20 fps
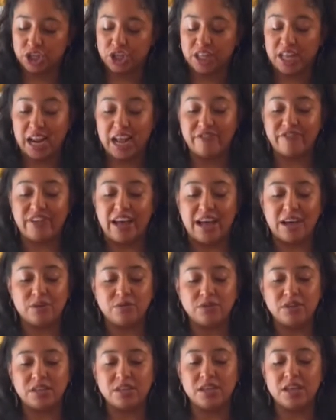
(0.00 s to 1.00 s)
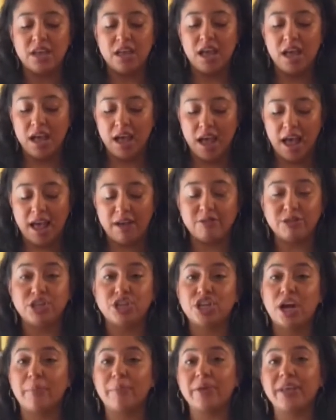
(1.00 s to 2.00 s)
that I found. I was
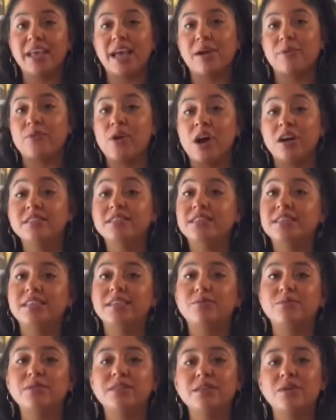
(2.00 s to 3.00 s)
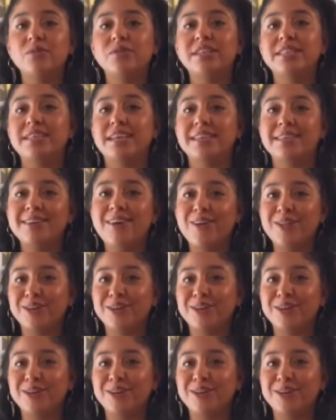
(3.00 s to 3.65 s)
shopping at Ross and it was only $10.